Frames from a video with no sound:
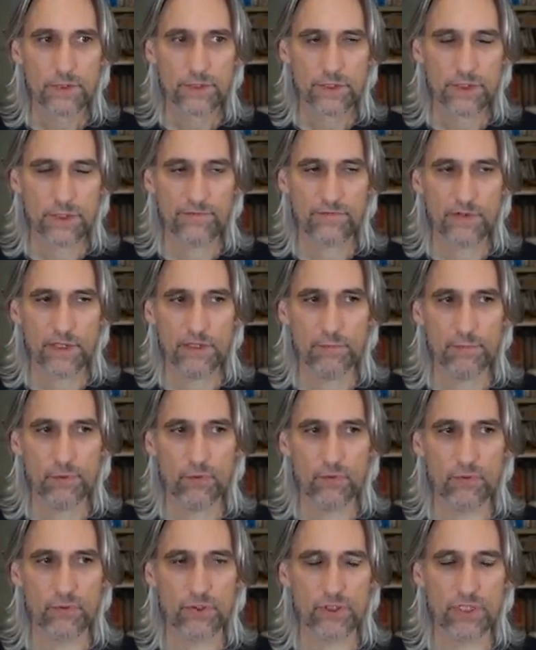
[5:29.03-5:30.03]
to defend the
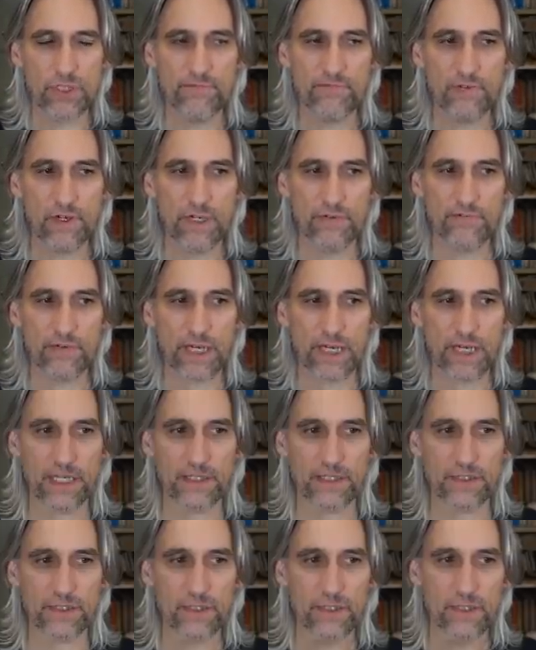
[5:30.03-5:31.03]
pawn on g five
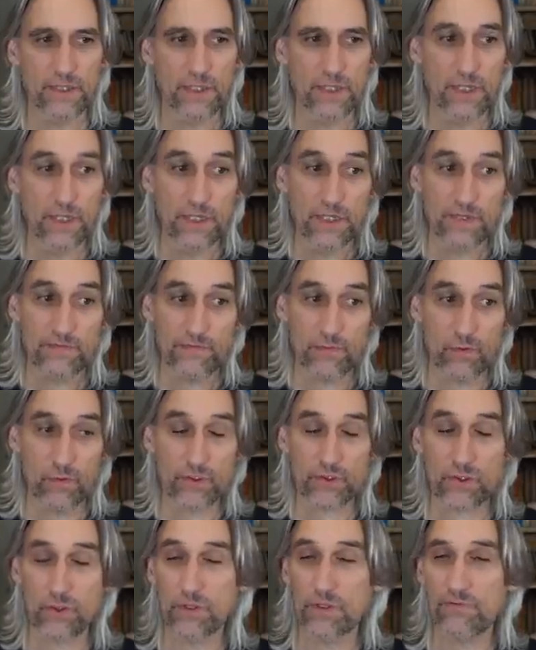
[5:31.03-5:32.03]
and
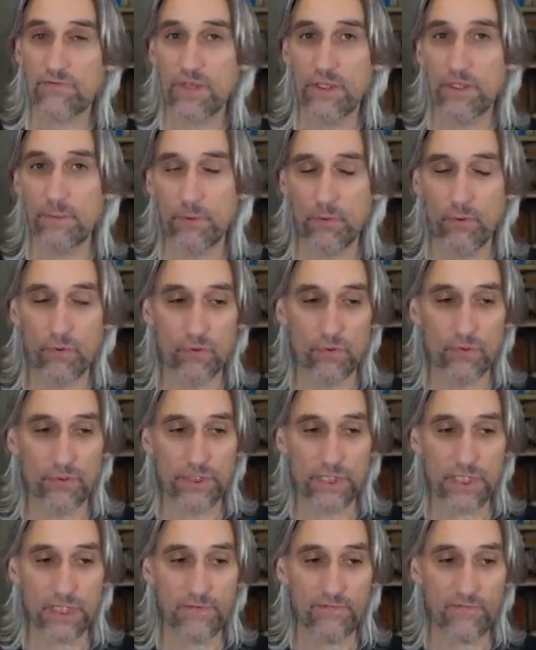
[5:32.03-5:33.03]
also defend the pawn on
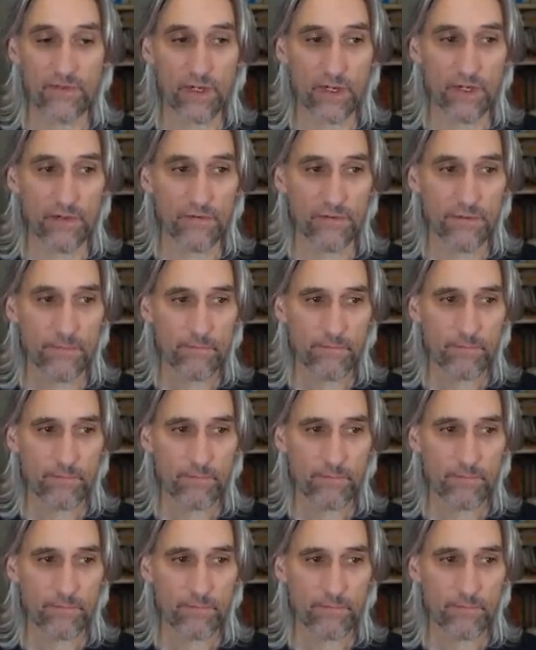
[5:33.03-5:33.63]
d five.